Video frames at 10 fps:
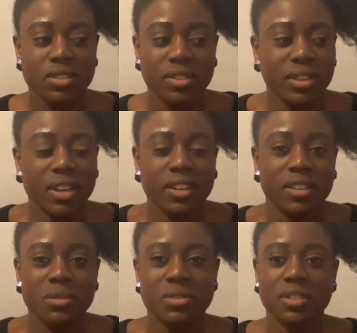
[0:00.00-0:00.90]
So yeah,
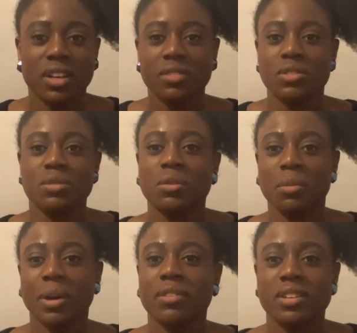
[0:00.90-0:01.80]
it was just kind of to
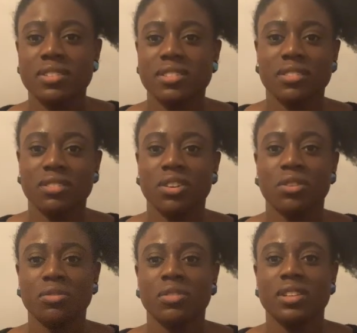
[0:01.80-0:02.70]
talk about this, and
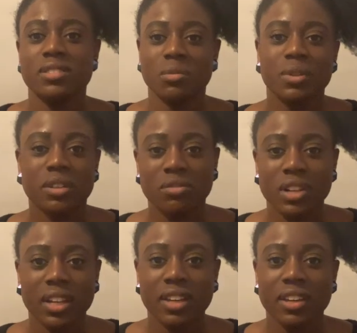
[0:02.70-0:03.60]
hopefully someone can
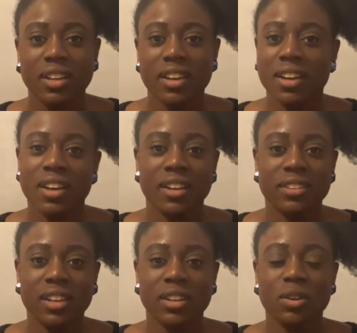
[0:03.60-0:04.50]
relate,
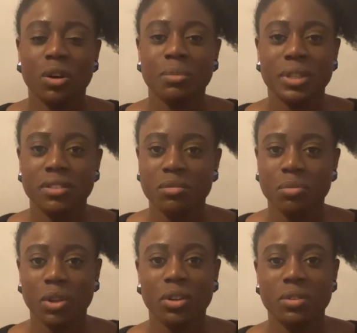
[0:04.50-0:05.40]
and like
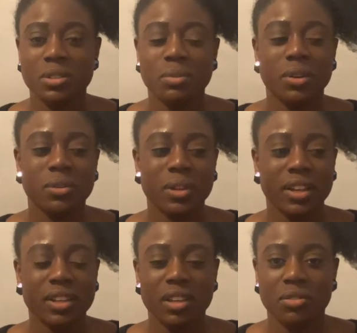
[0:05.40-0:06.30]
comment below as well,
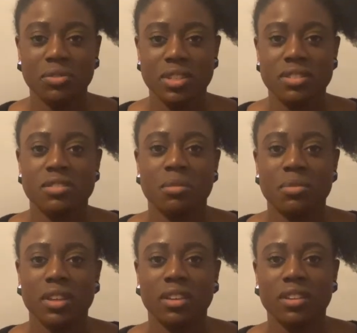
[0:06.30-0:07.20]
like if this is
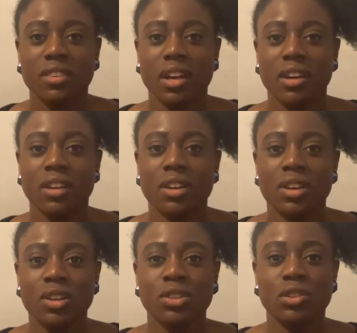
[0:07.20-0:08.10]
something that
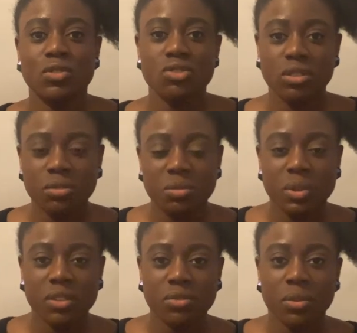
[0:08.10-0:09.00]
you struggled
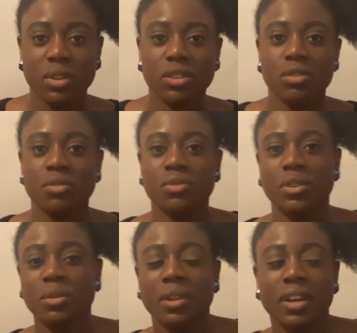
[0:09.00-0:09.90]
with or that you
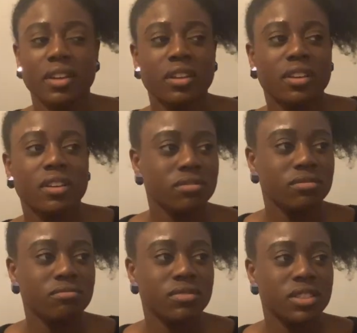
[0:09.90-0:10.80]
feel like
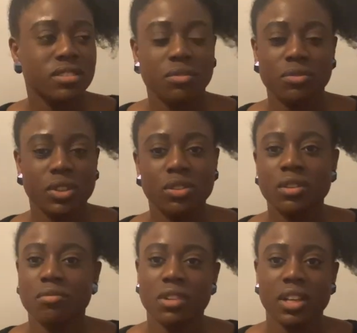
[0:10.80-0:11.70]
it's something you
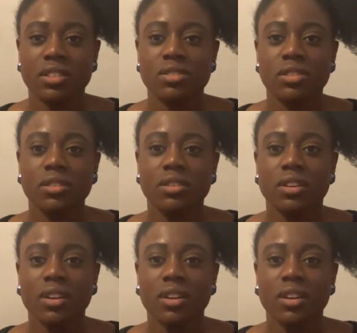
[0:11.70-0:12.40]
can relate to.